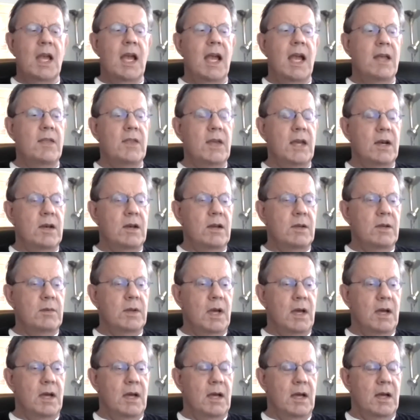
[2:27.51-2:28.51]
And then
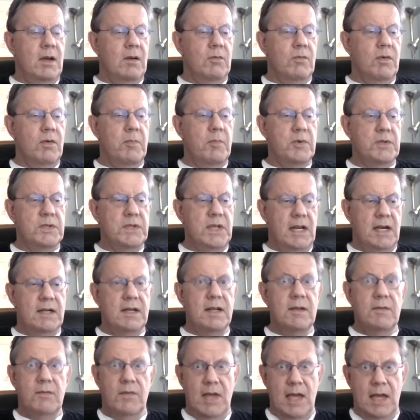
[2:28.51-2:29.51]

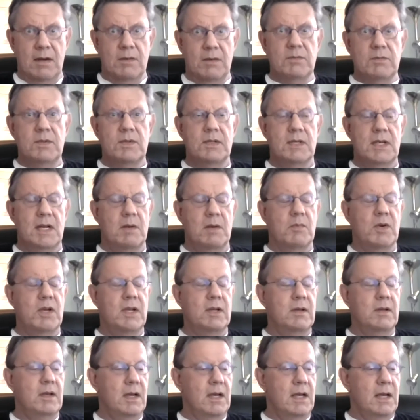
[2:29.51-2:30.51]
Representative
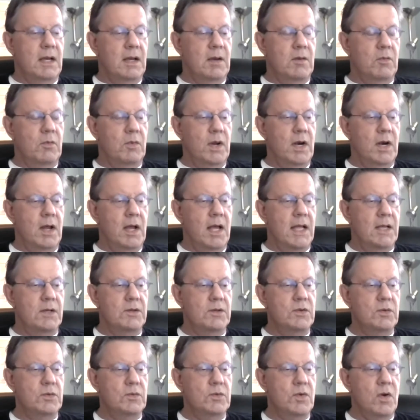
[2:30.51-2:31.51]
Sinema went on
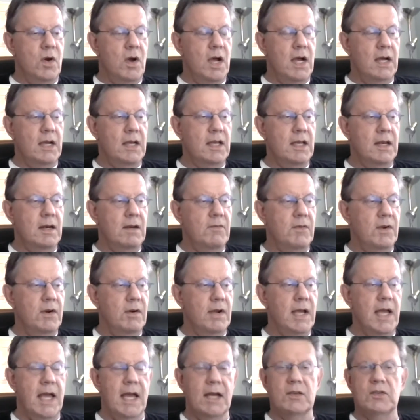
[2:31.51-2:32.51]
to talk in a
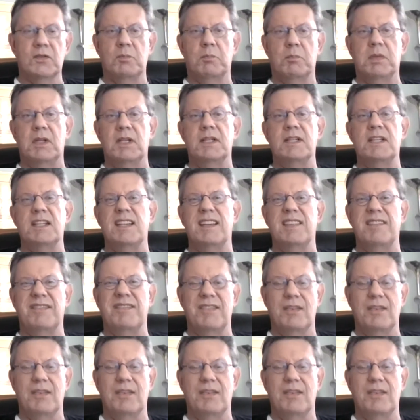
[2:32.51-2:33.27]
very expletive